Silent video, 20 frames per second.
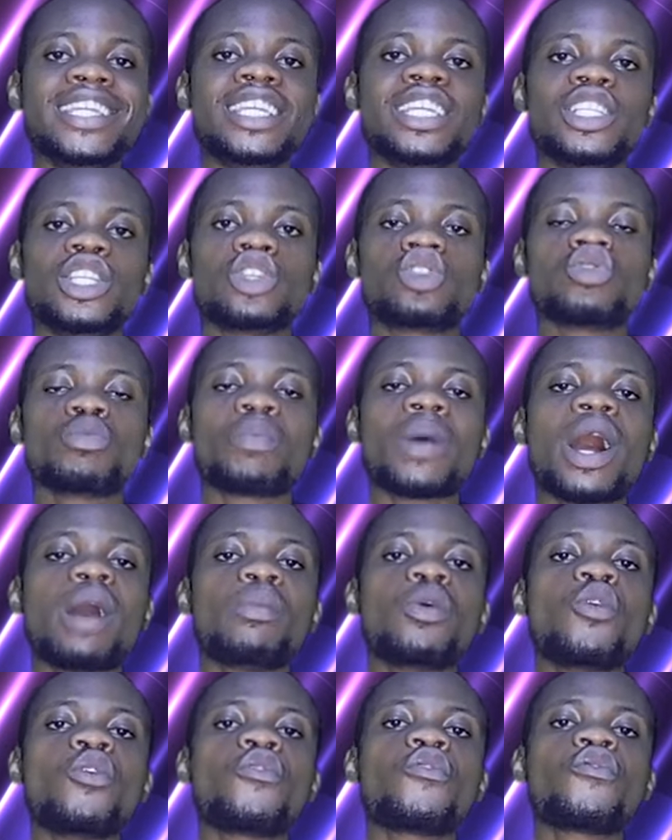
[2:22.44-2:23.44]
in the
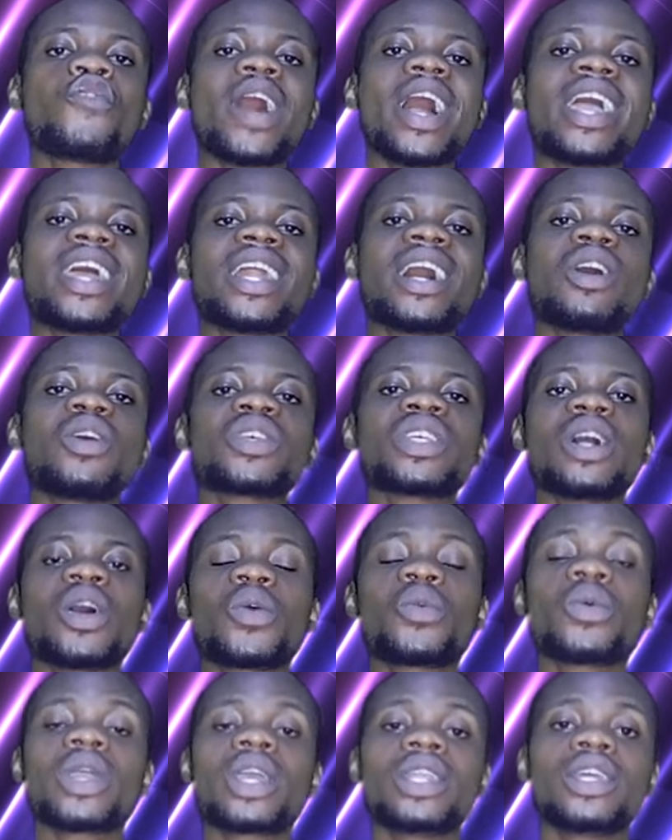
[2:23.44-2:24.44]
Super Bowl finals.
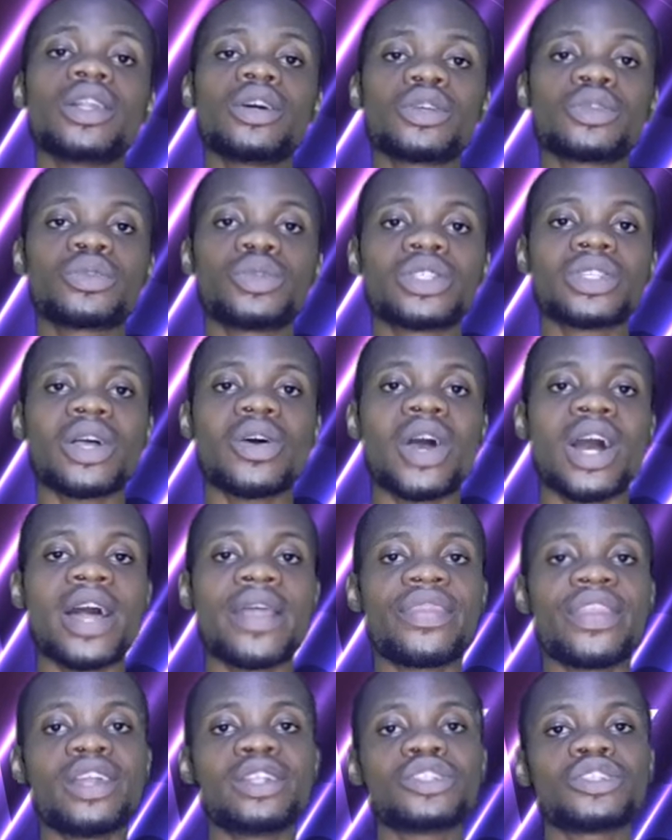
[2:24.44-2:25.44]
And quickly let's switch our
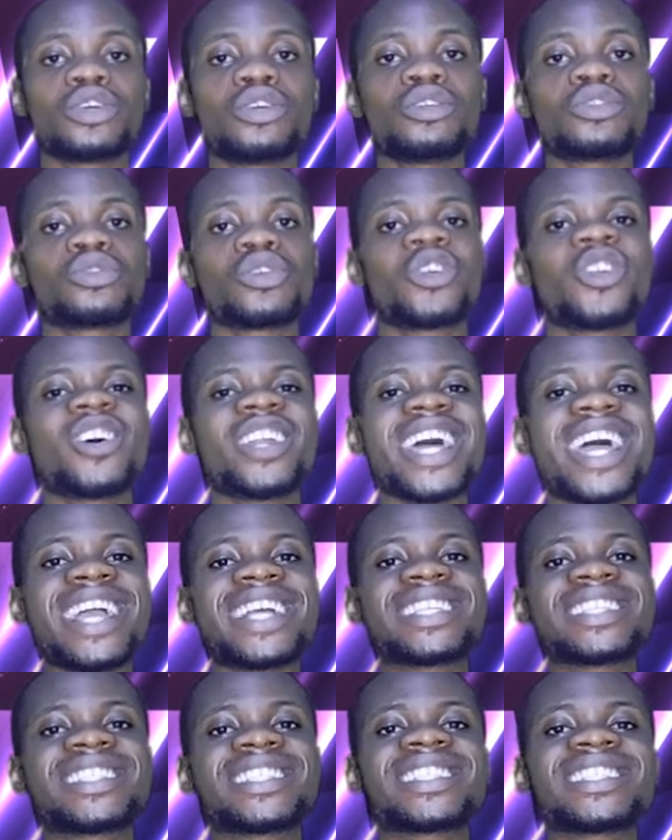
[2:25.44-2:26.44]
attention to another
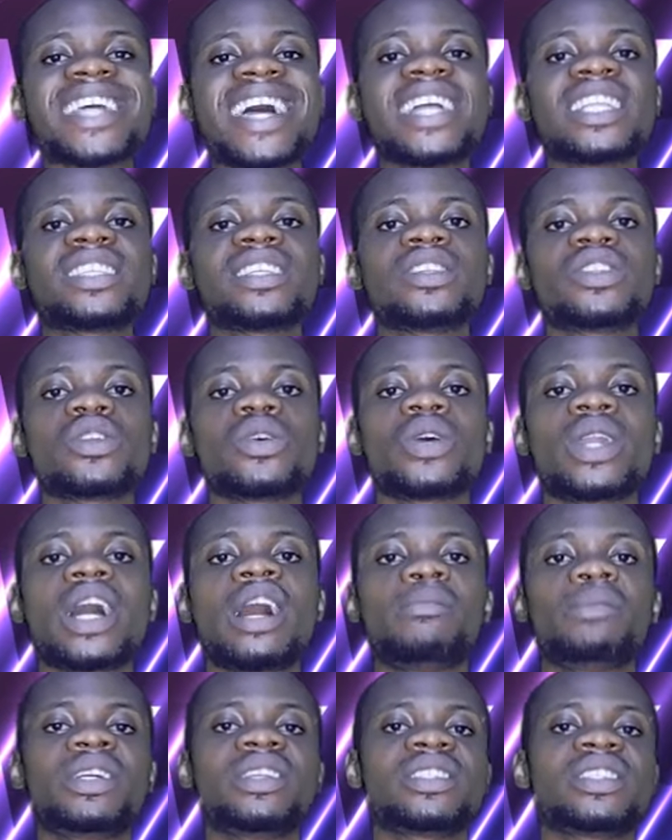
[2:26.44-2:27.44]
exciting
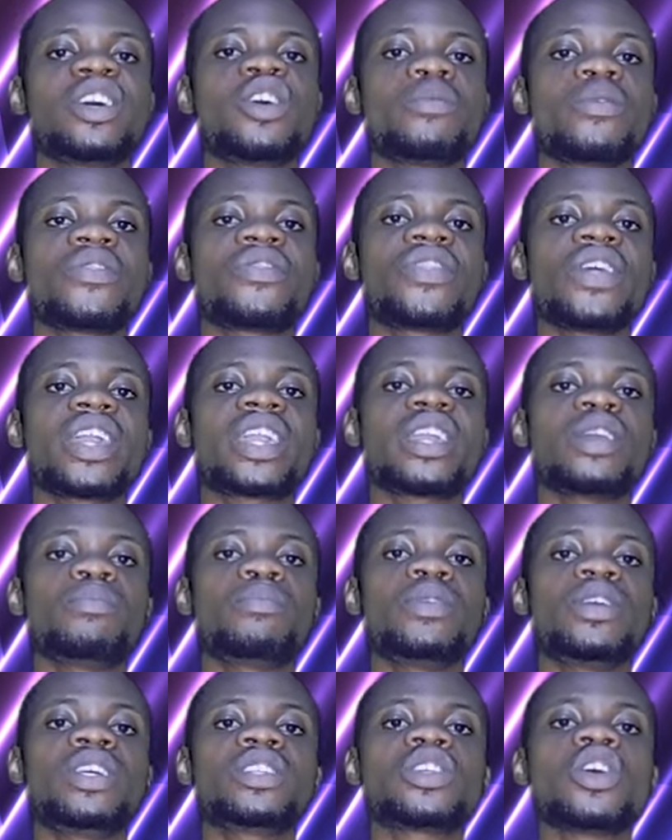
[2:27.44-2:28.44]
tournament that will be taking
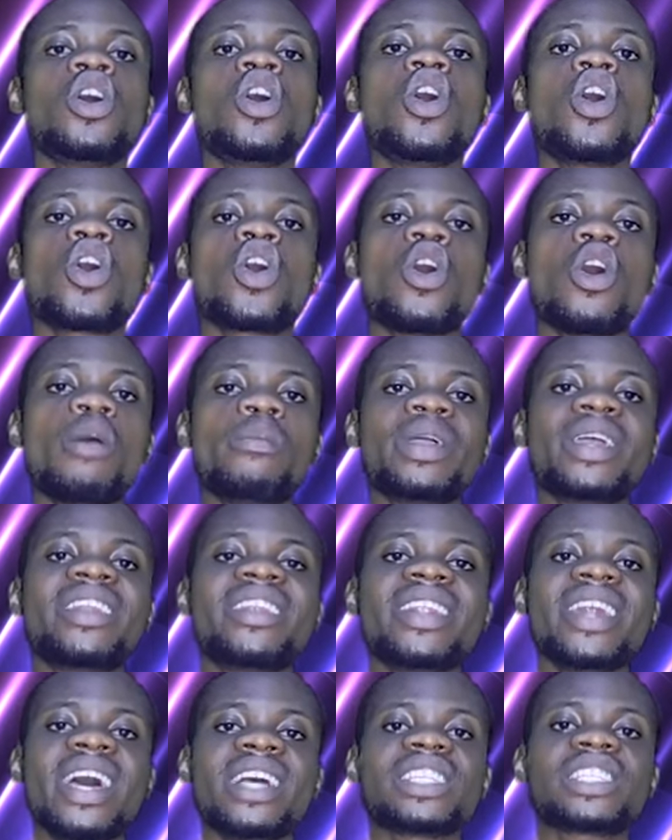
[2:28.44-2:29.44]
place
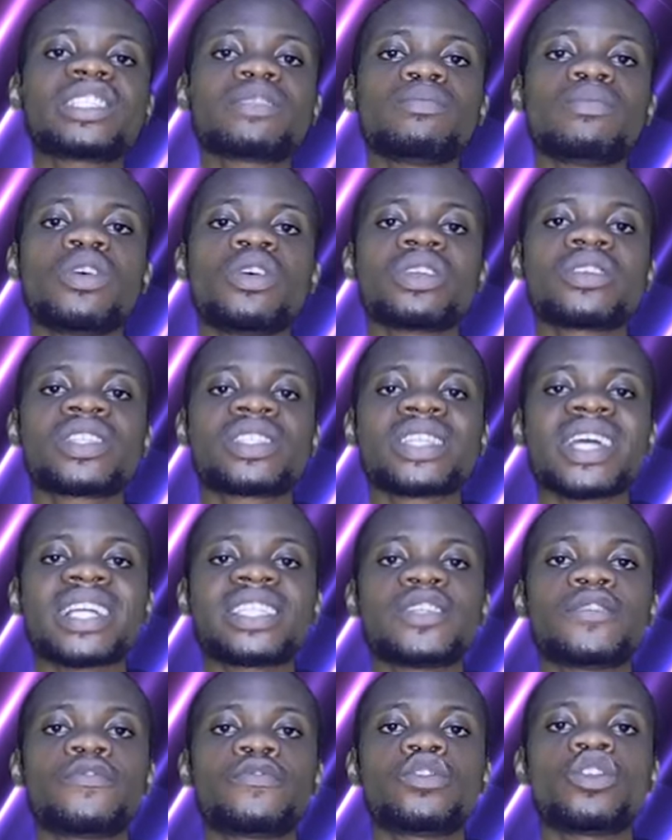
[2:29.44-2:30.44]
coming next month.
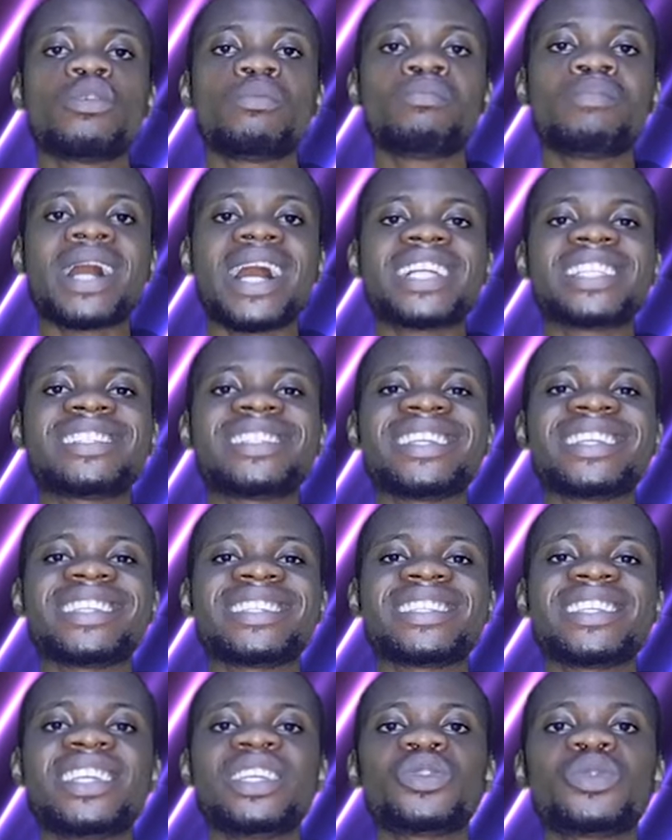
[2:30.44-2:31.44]
Starting from March
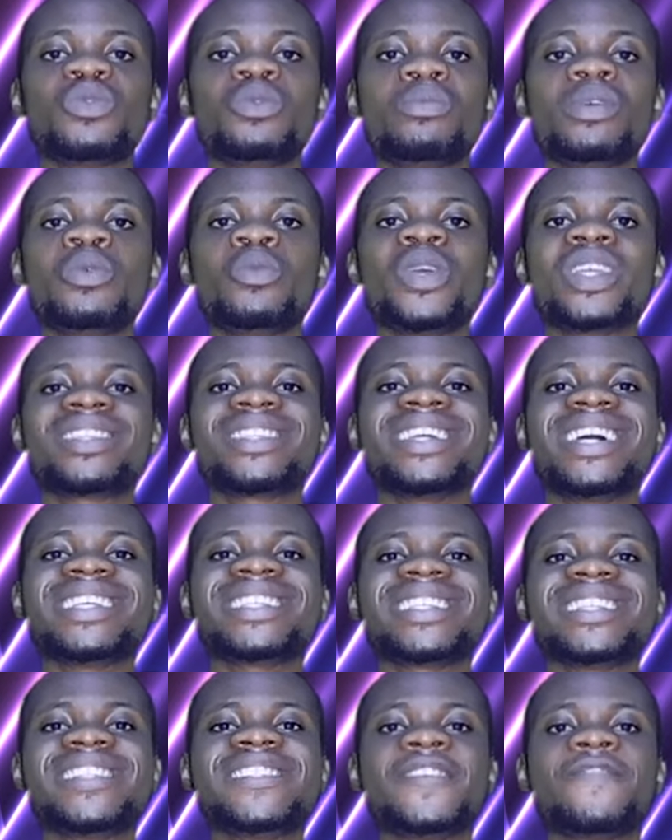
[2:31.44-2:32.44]
16th, we'll be
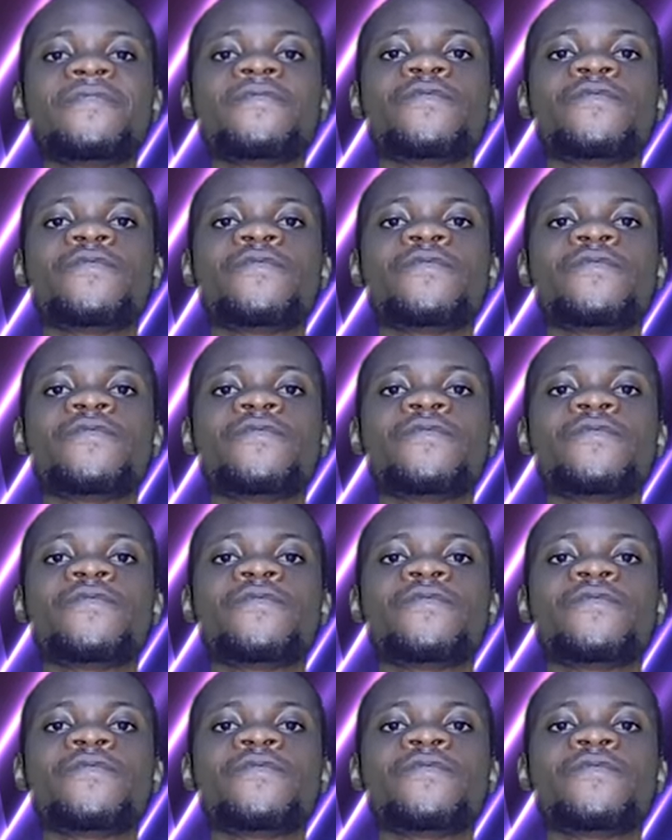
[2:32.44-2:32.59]
witnessing the